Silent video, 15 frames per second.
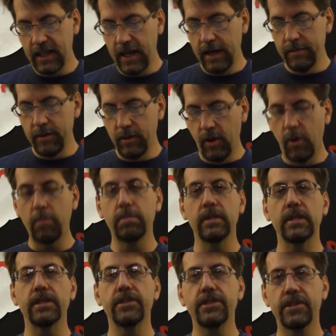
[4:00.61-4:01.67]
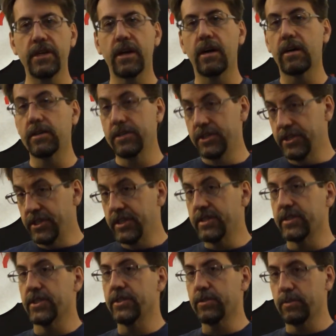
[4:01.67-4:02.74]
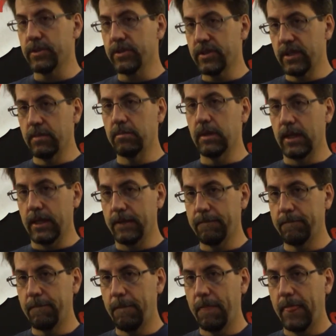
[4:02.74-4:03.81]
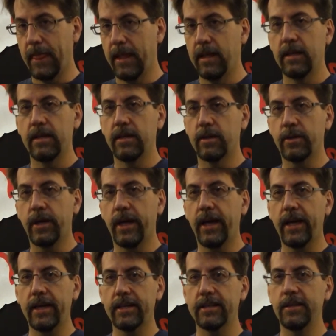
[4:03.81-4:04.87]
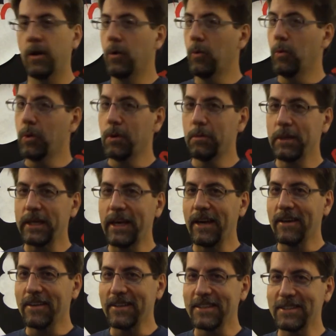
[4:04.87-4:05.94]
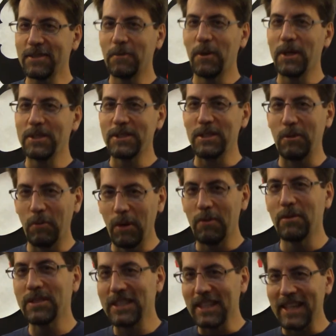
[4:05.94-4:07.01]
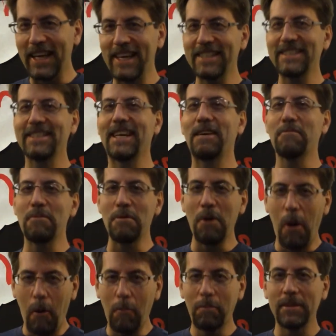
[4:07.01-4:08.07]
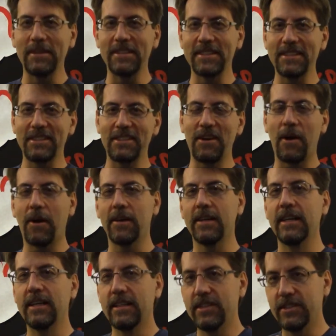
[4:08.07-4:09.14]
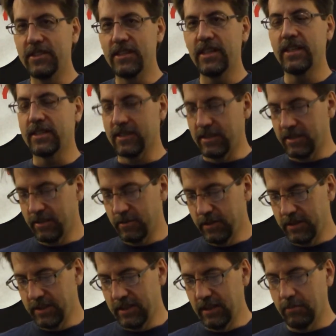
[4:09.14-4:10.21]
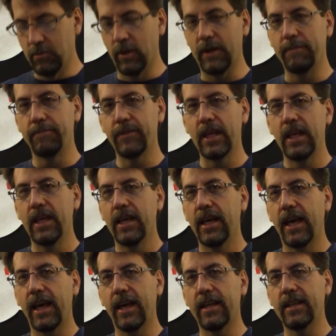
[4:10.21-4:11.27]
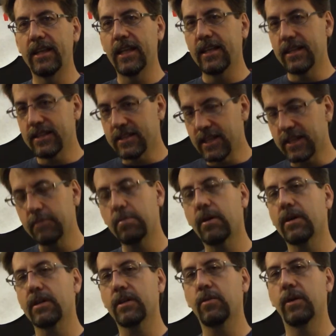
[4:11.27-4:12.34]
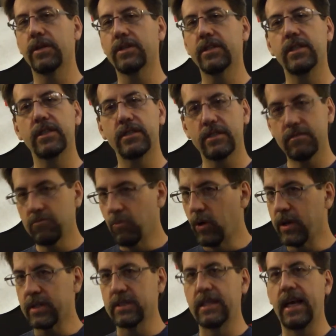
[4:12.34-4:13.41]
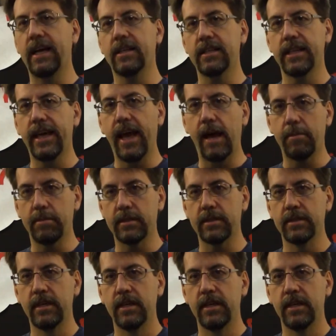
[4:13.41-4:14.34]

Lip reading: time you openly shared Jesus with somebody? Okay, no worming out of this question. When was the last time you openly shared Jesus with someone? And then the second part of the question is, what exactly happened?